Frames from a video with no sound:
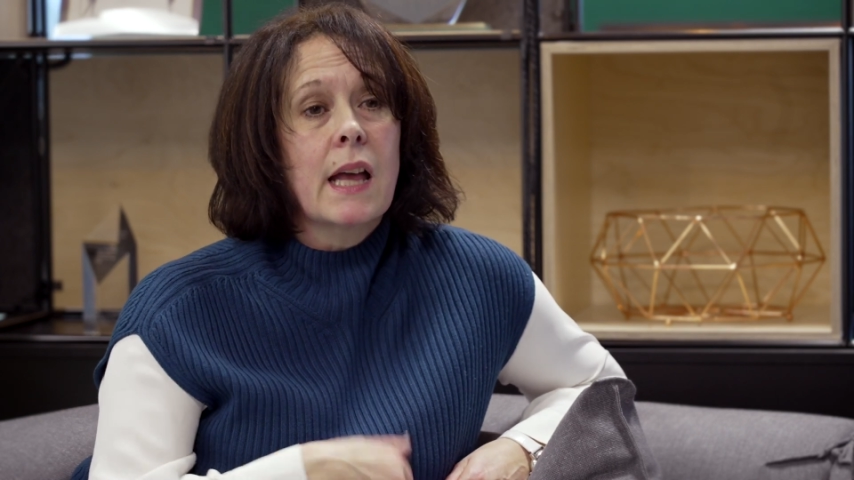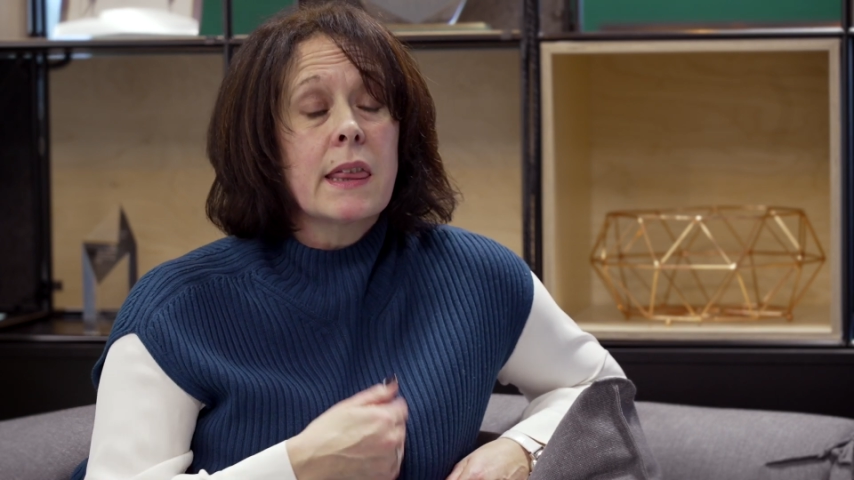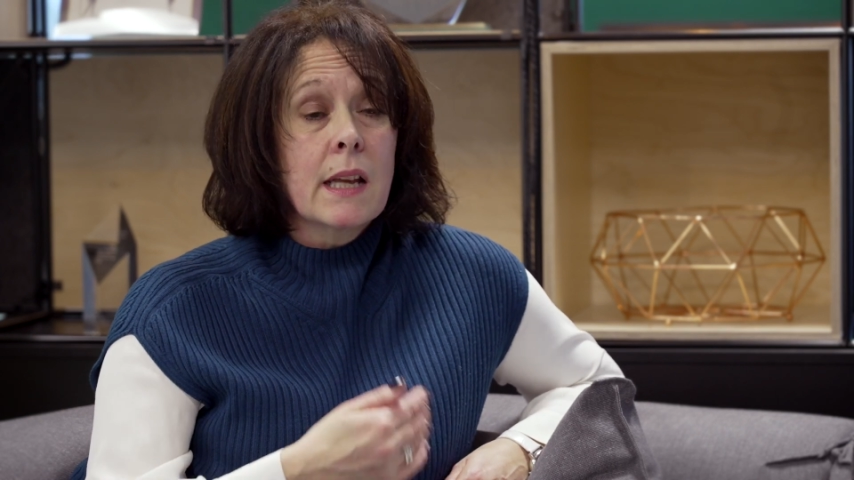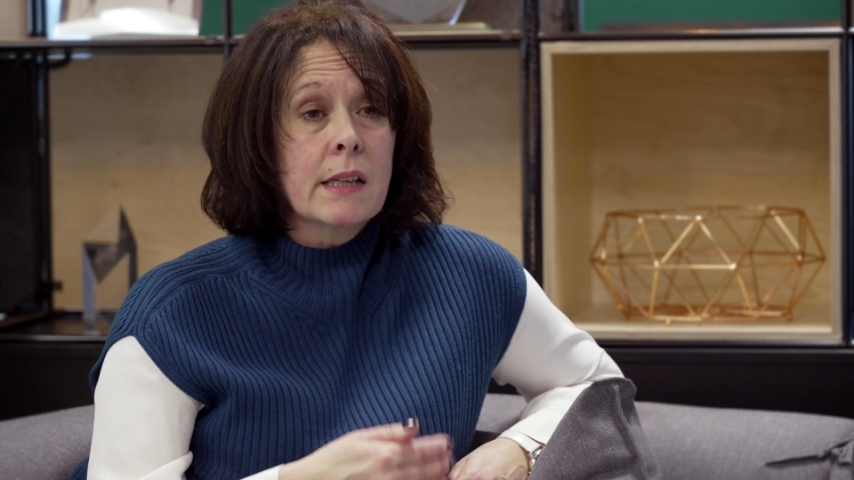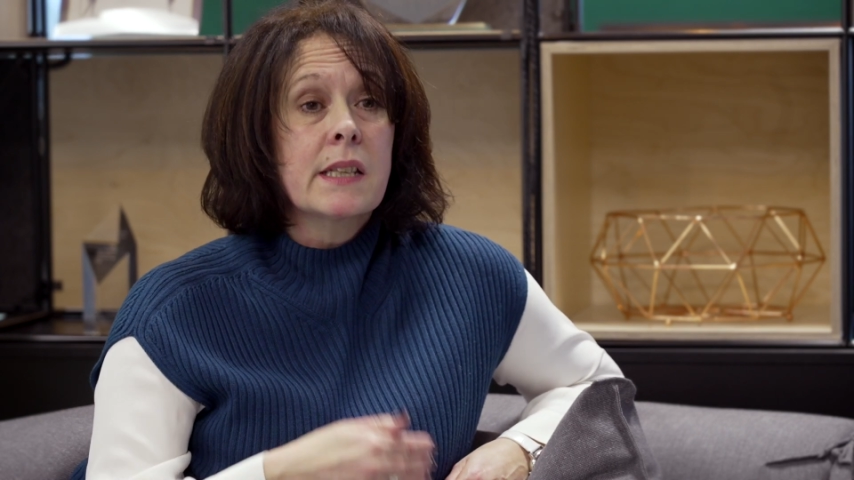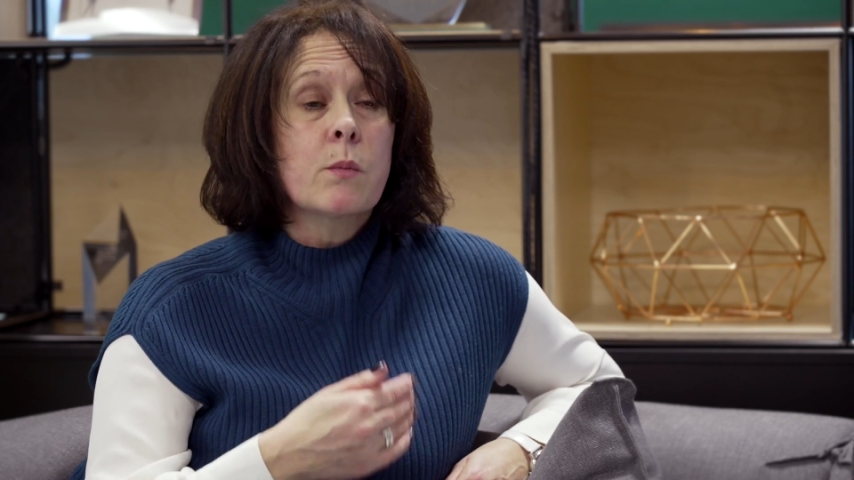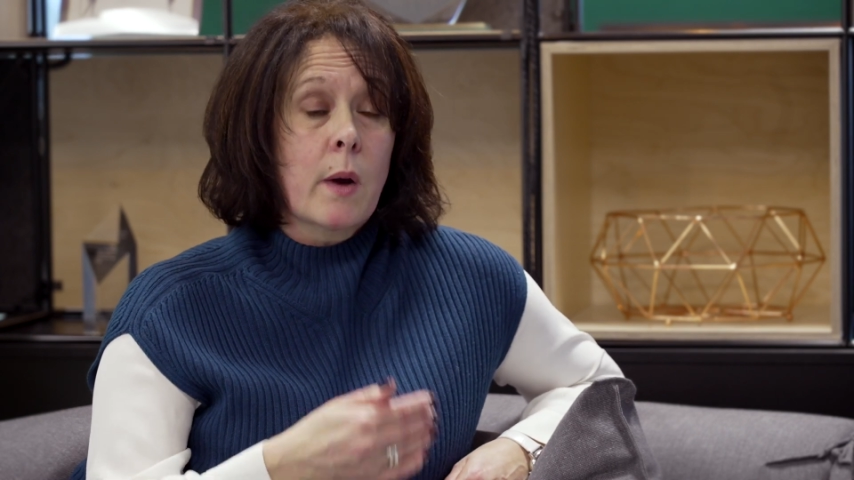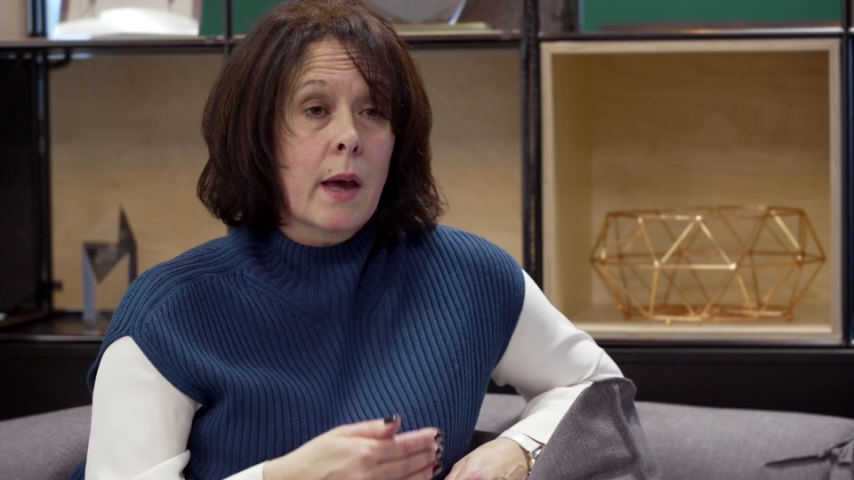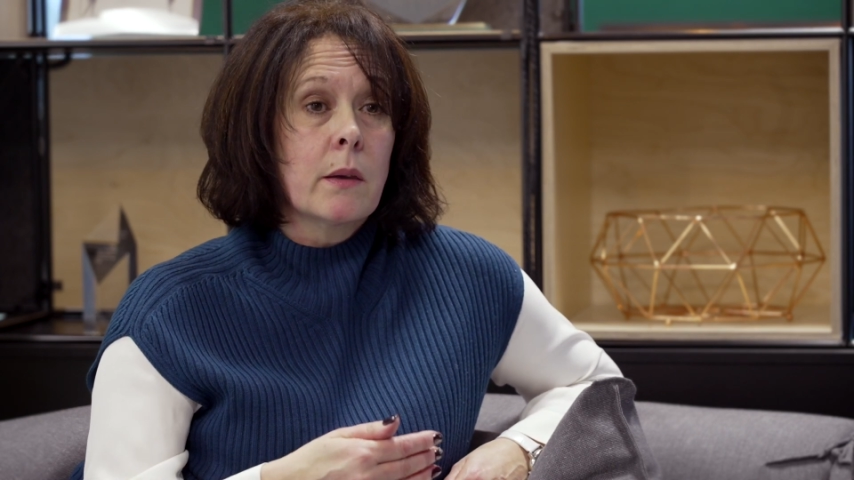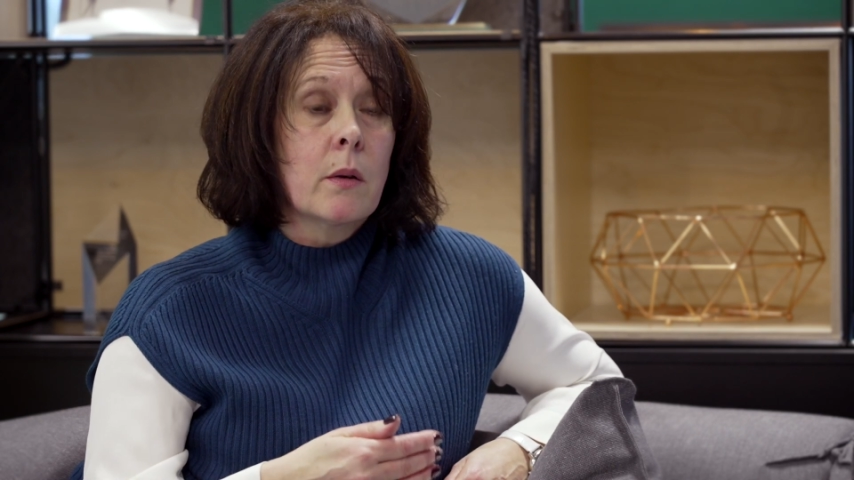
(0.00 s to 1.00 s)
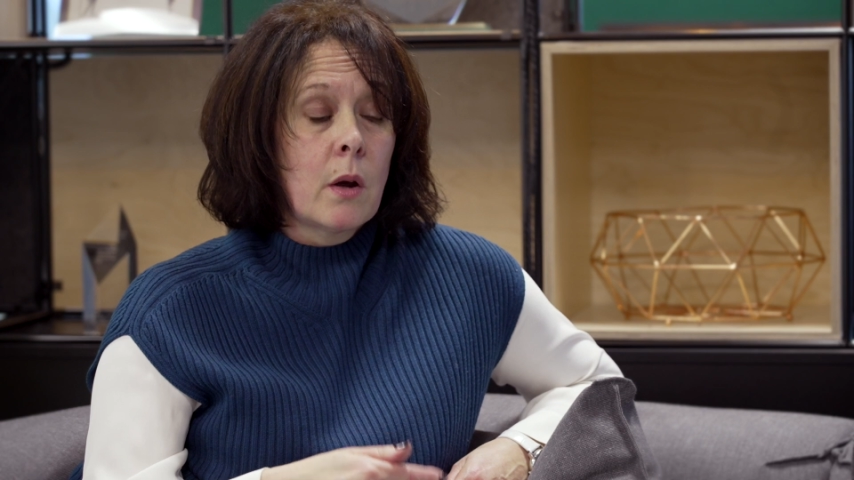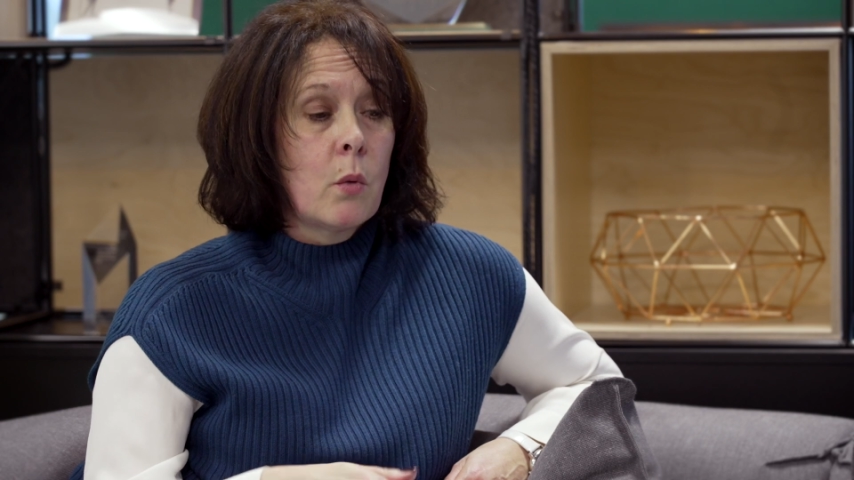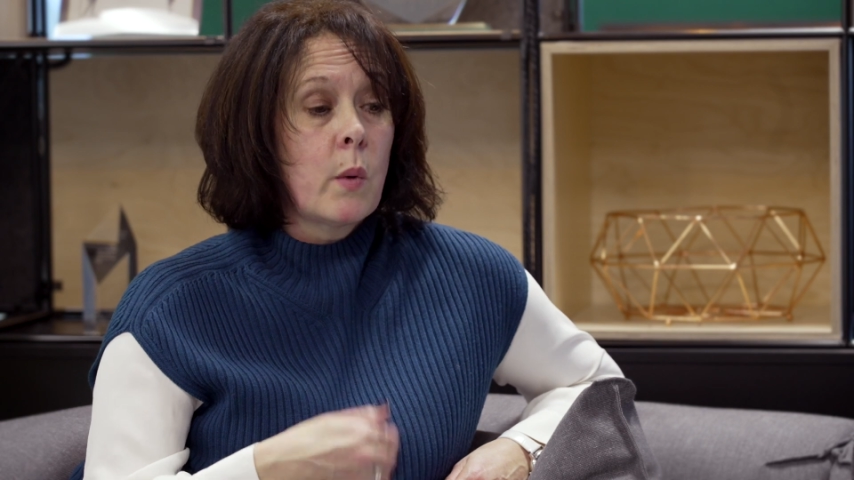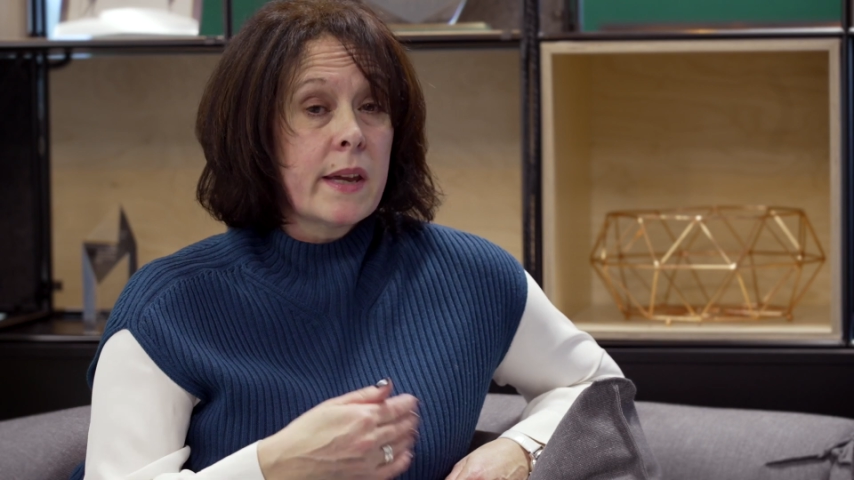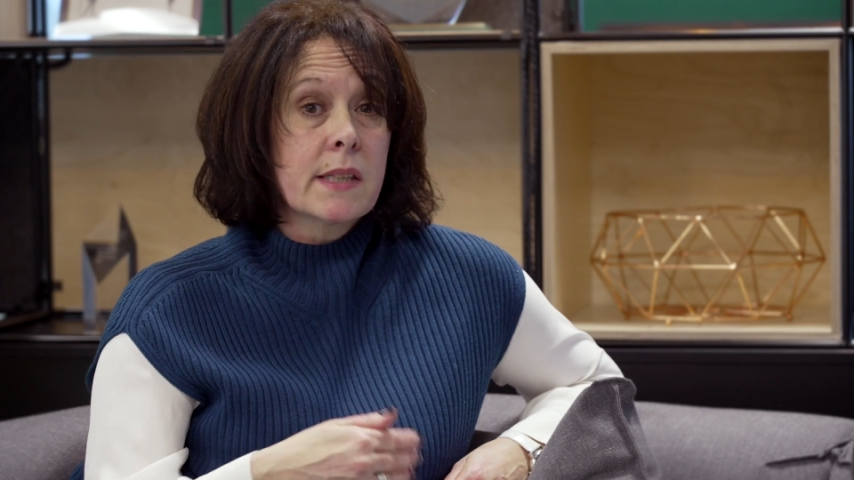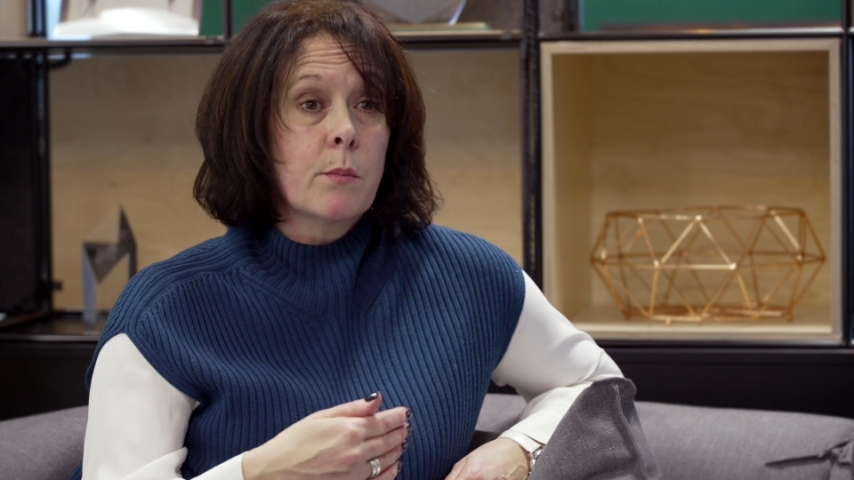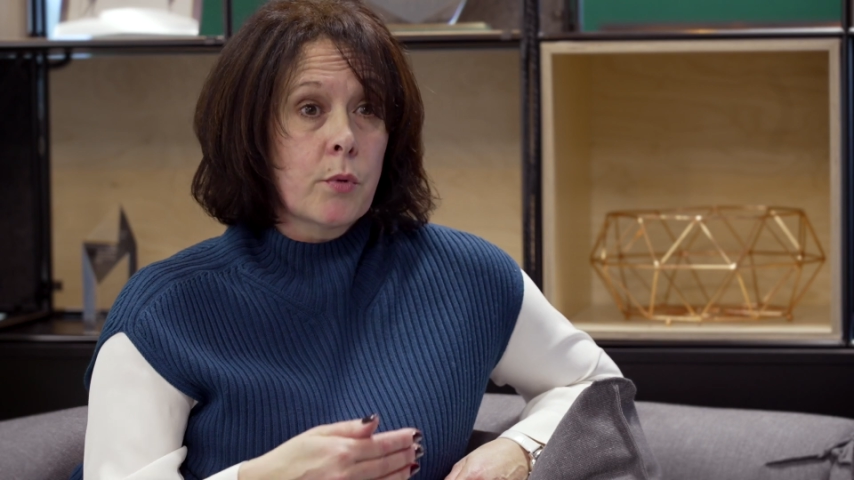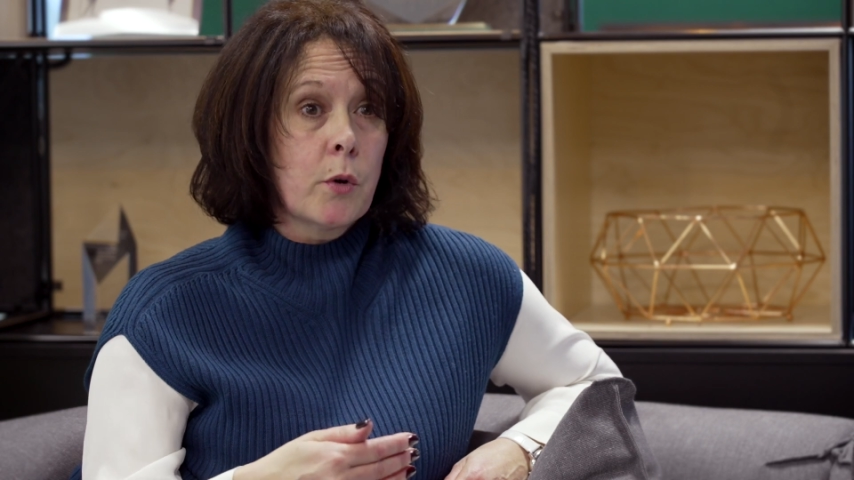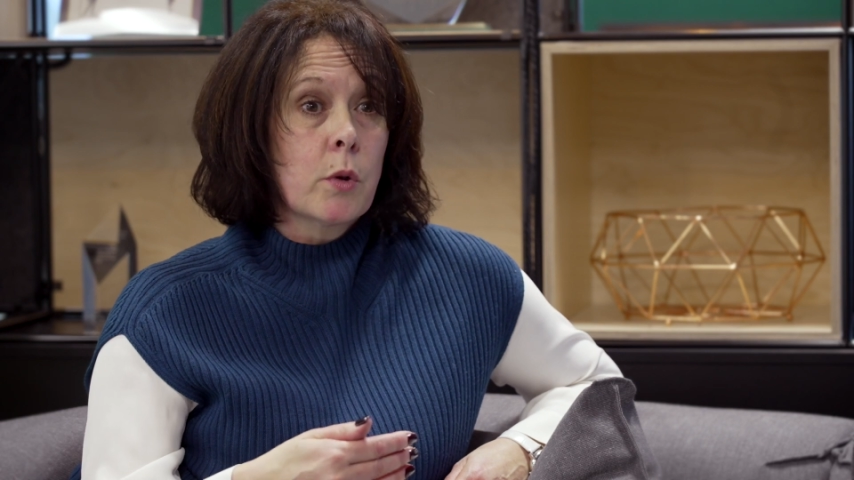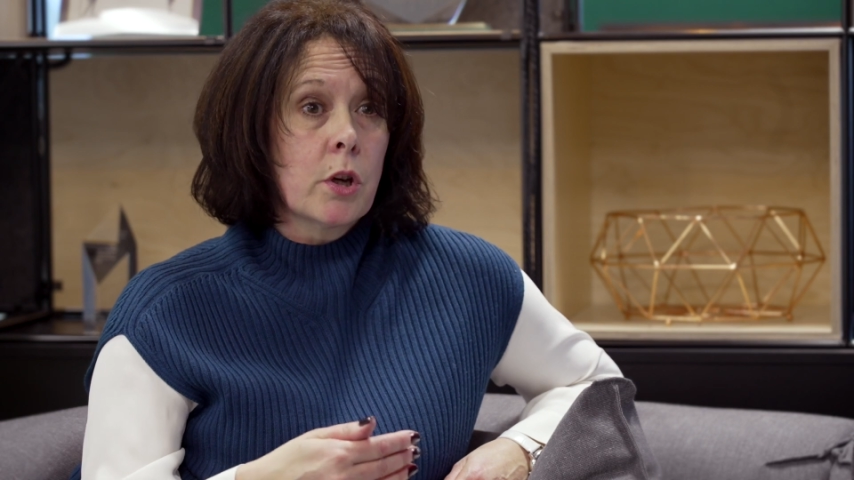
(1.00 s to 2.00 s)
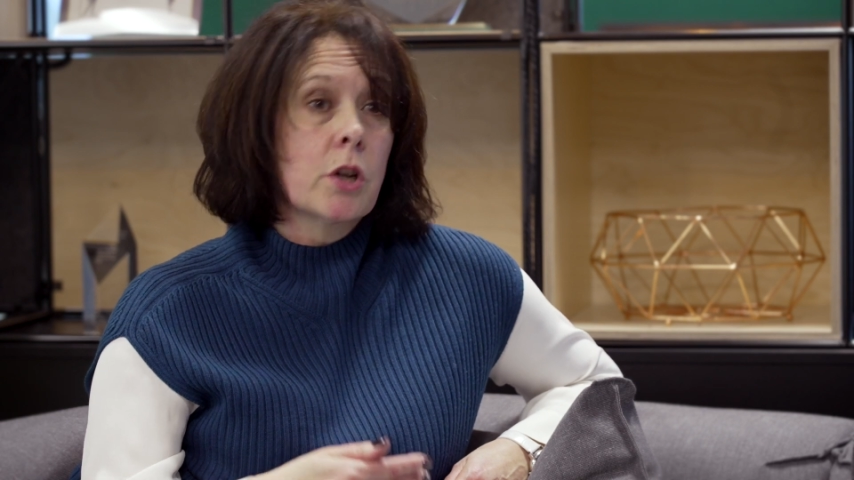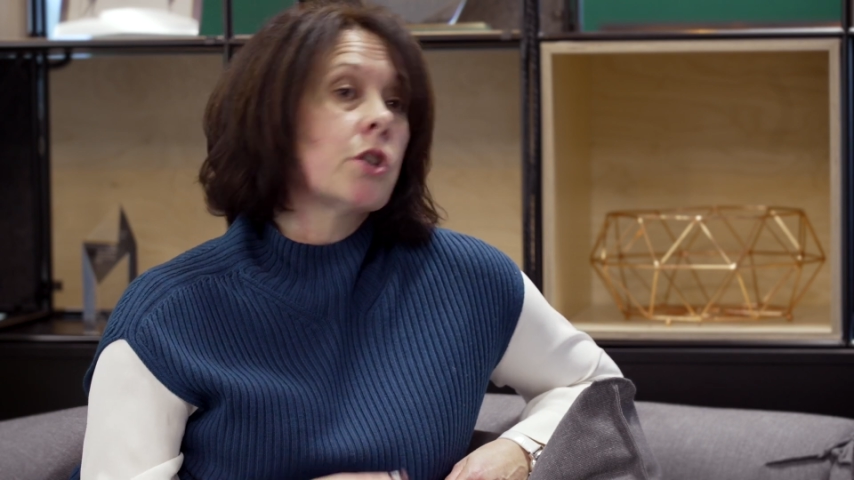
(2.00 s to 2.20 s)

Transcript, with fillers: and that is when we as a broker